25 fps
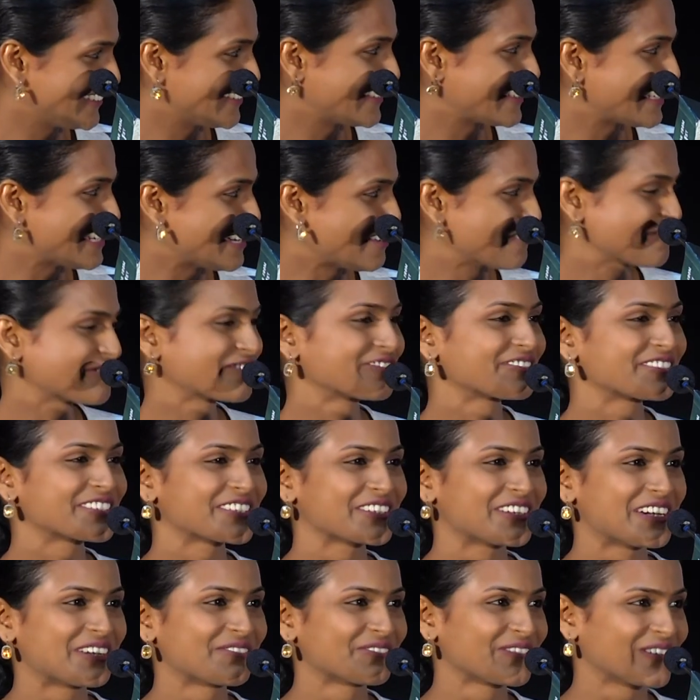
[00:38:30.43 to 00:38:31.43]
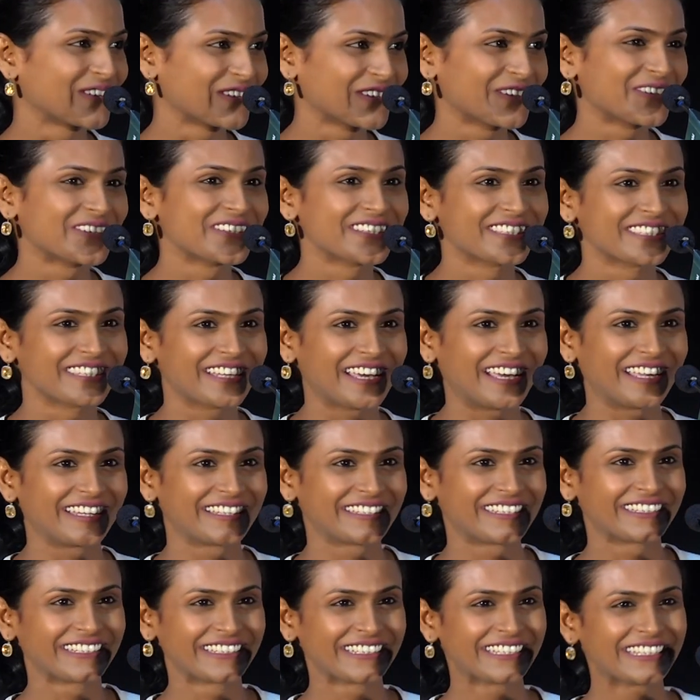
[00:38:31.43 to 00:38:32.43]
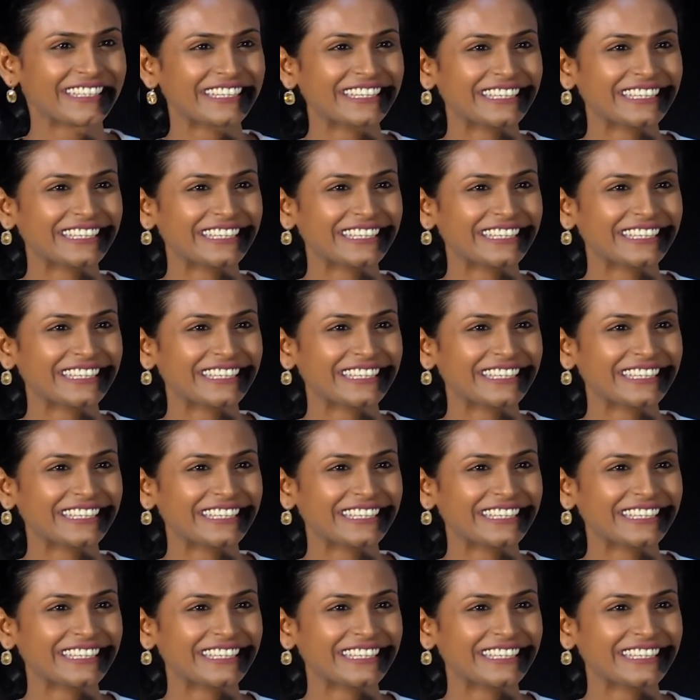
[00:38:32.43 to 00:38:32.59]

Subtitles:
you enough. So I'm not going to start.